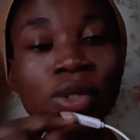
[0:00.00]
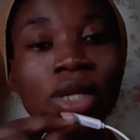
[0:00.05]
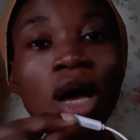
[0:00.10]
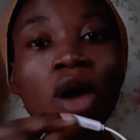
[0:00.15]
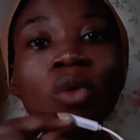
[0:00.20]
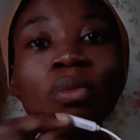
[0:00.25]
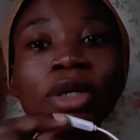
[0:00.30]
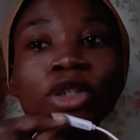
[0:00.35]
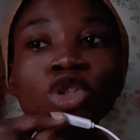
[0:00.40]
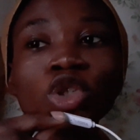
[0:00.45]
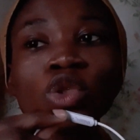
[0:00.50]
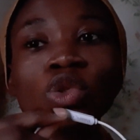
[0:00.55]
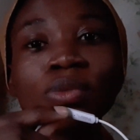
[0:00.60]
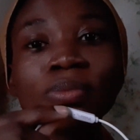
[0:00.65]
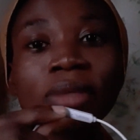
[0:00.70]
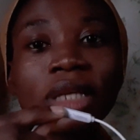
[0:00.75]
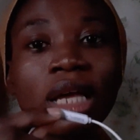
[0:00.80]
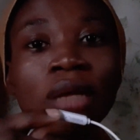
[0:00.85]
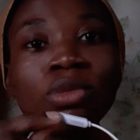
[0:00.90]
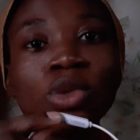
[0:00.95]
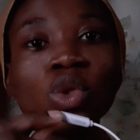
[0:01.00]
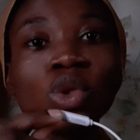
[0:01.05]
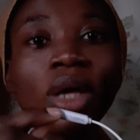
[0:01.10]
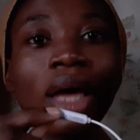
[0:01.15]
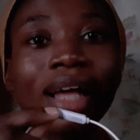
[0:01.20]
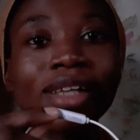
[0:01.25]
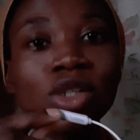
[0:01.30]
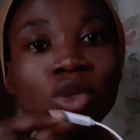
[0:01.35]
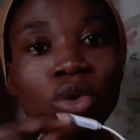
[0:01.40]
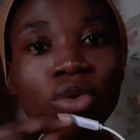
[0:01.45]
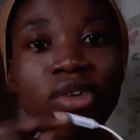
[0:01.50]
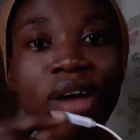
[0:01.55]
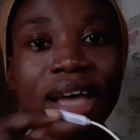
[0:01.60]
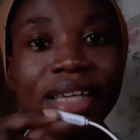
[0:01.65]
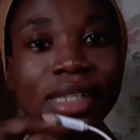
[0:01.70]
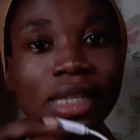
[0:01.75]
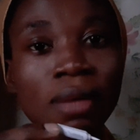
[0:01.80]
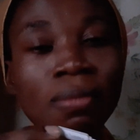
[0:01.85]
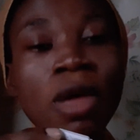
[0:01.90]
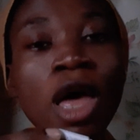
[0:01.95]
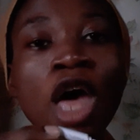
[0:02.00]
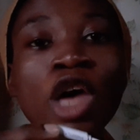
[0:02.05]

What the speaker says: I'll make sure to be able to categorize them,